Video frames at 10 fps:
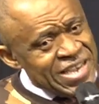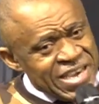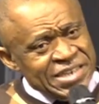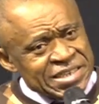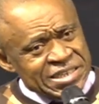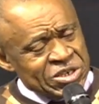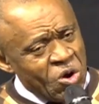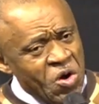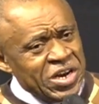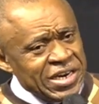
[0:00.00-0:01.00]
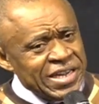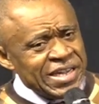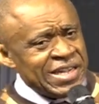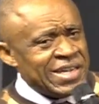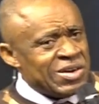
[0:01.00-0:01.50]
It is
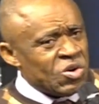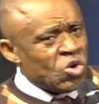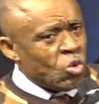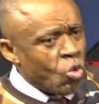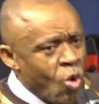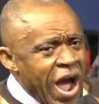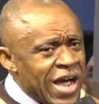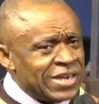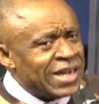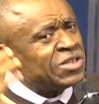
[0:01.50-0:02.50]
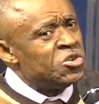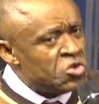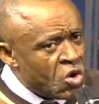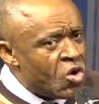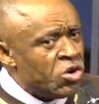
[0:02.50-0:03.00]
only one that
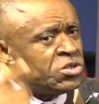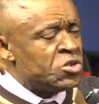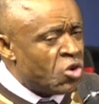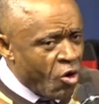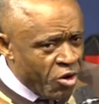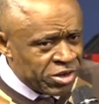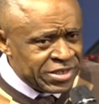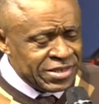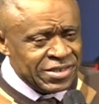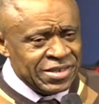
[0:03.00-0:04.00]
knows God